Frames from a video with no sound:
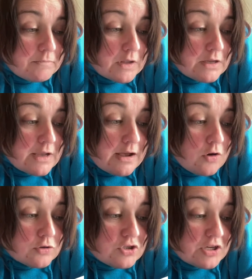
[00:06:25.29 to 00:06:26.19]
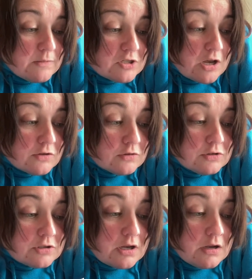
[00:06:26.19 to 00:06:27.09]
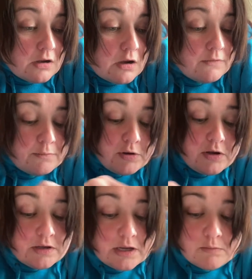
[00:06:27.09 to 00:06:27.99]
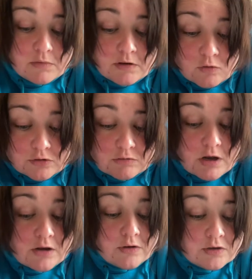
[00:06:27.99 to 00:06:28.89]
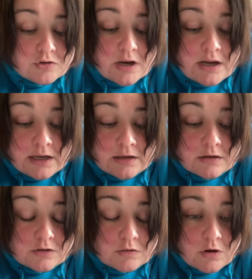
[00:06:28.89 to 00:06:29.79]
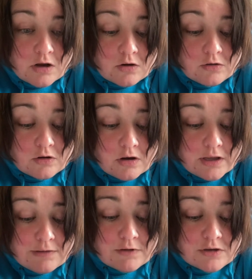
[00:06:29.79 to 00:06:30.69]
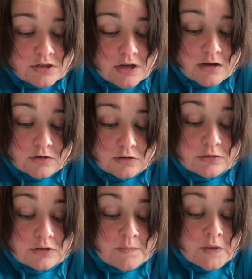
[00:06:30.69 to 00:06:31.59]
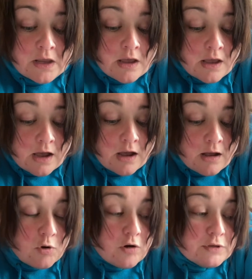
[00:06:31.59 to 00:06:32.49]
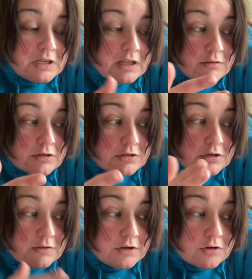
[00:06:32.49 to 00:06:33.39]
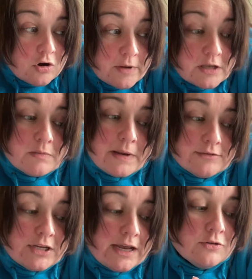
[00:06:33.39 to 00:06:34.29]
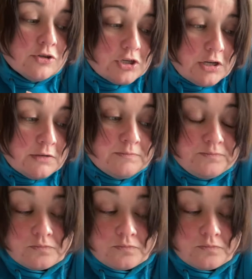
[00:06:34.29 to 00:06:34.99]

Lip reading: yeah, odd shaped circles. So I've put in my what to work on in training to work on our even circles. Obviously there was a few comments about tension.